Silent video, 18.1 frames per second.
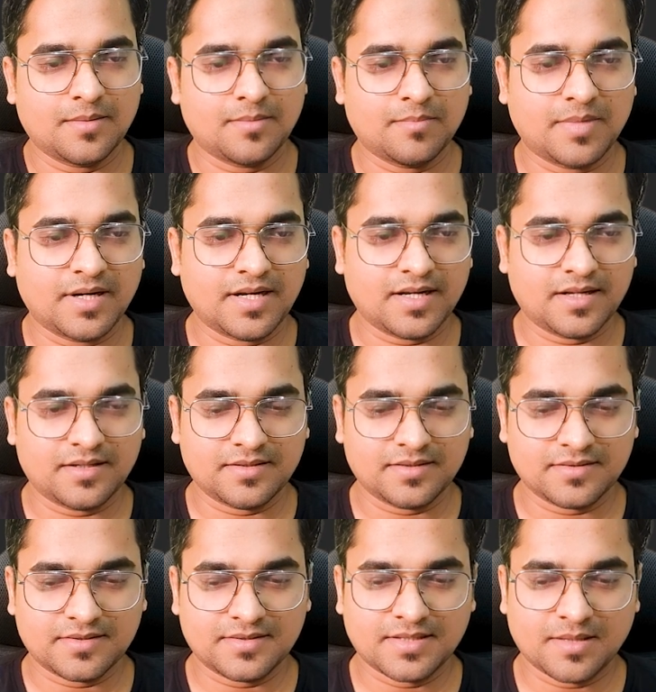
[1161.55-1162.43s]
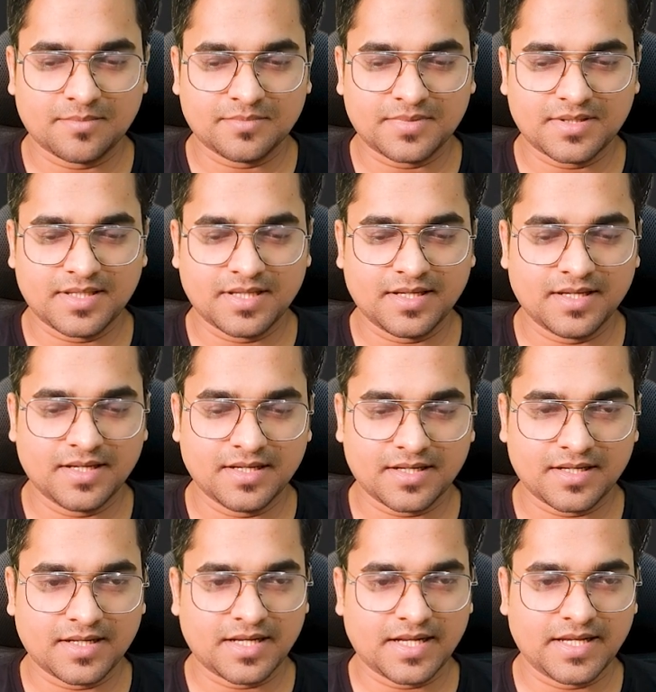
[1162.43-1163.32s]
But
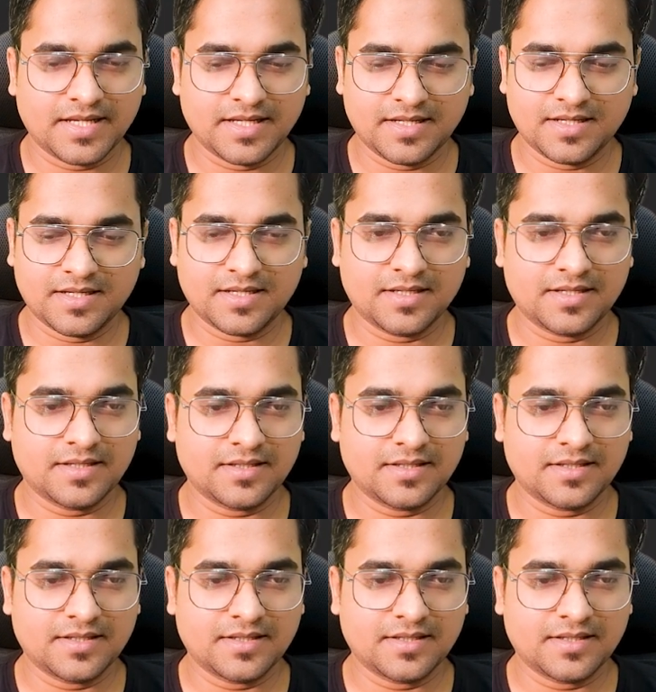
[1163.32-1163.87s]
something like